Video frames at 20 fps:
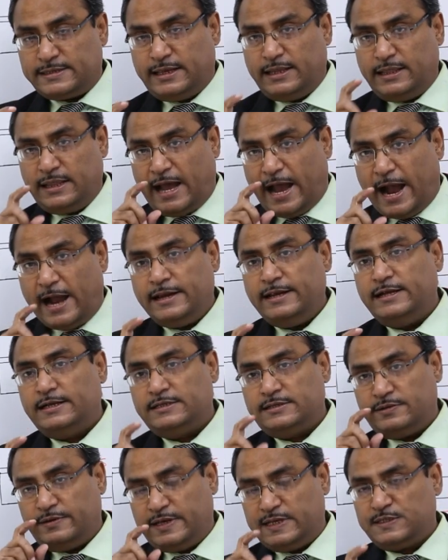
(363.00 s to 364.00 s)
cell and
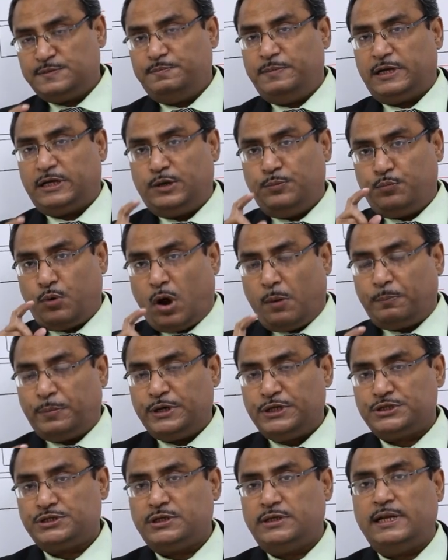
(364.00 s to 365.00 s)
its respective
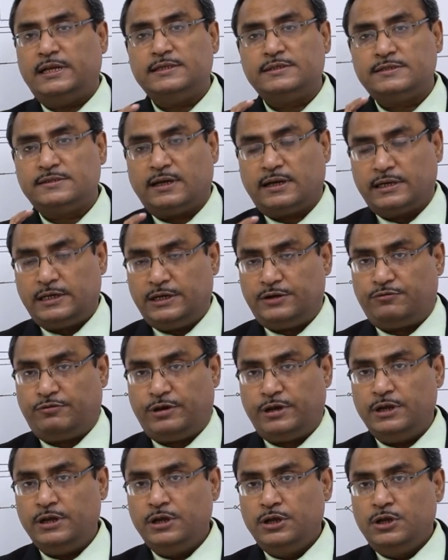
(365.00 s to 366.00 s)
operation and
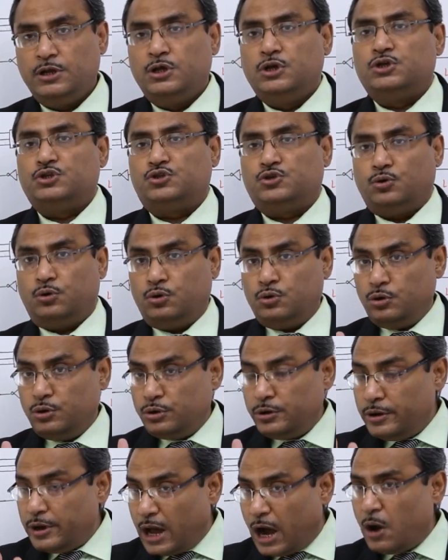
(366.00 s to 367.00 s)
circuitry.
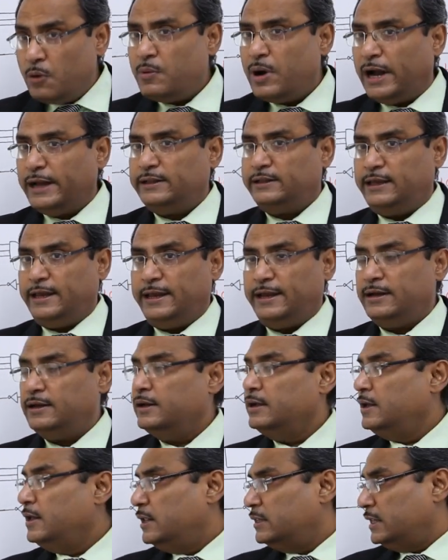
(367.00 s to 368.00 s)
So now I
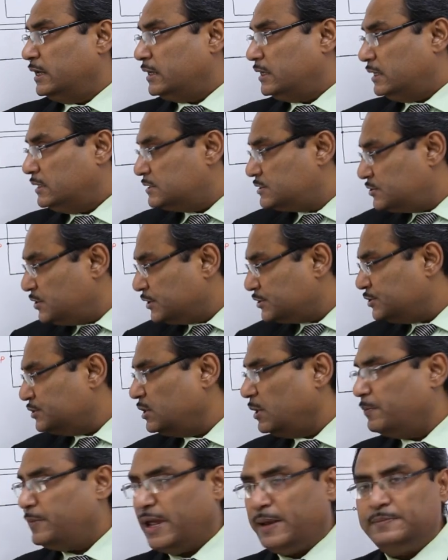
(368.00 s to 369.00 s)
think the
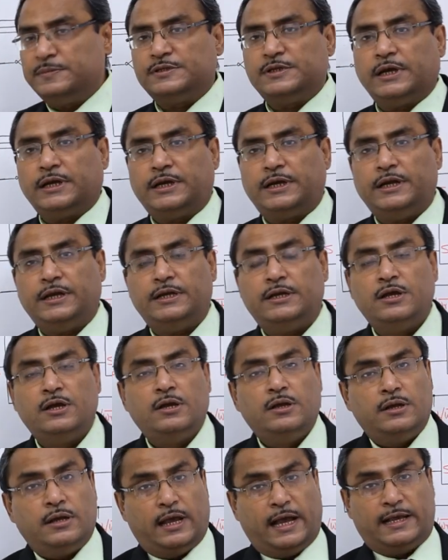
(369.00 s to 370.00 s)
construction of RAM circuit
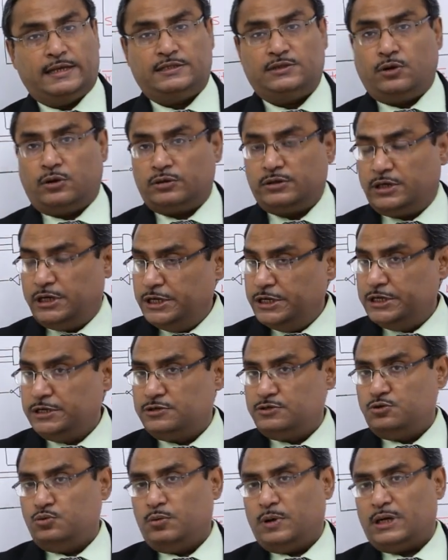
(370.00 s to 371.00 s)
has got
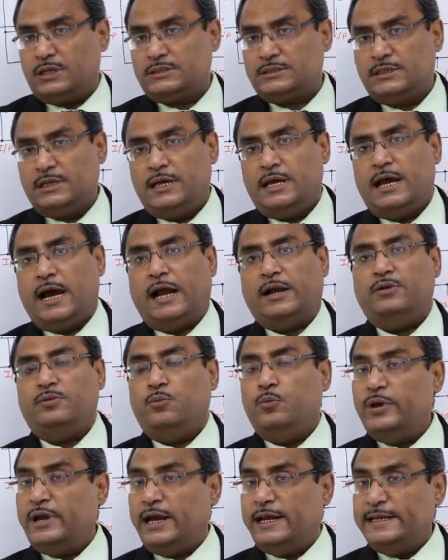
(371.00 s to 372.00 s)
clear to us
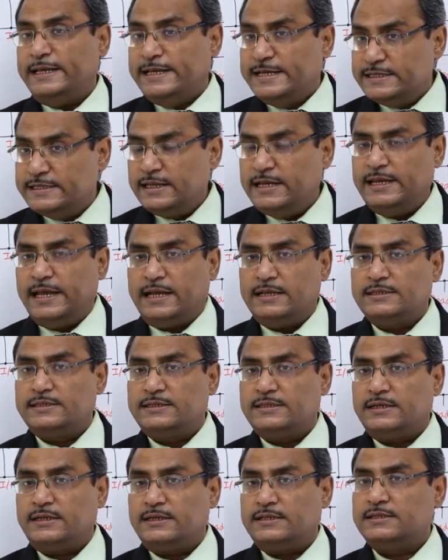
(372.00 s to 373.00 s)
and we can easily
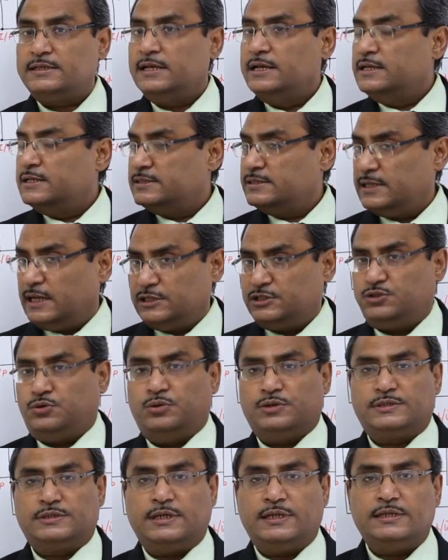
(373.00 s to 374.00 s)
answer such
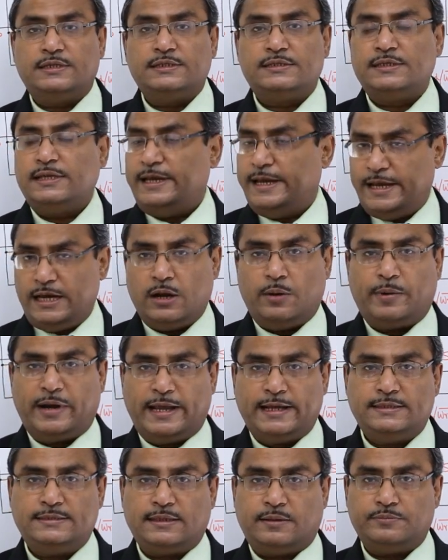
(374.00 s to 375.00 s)
questions in our
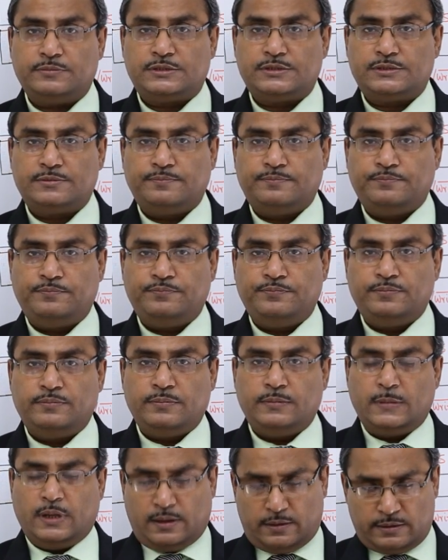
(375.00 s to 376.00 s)
exams.
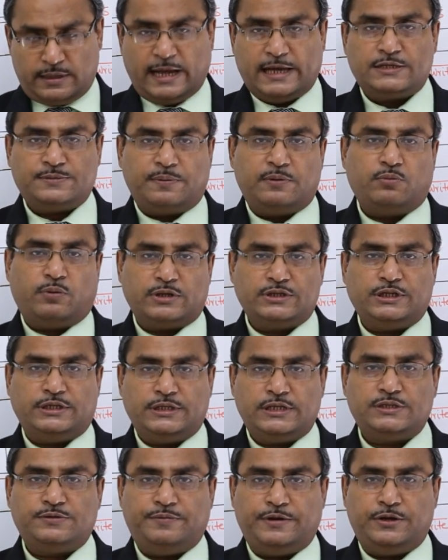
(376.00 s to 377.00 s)
Thanks for watching
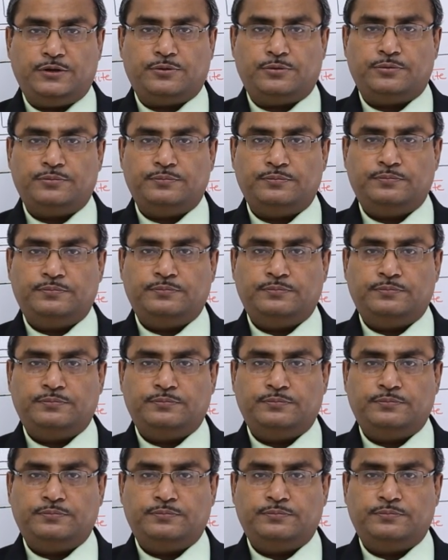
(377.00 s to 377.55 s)
this video.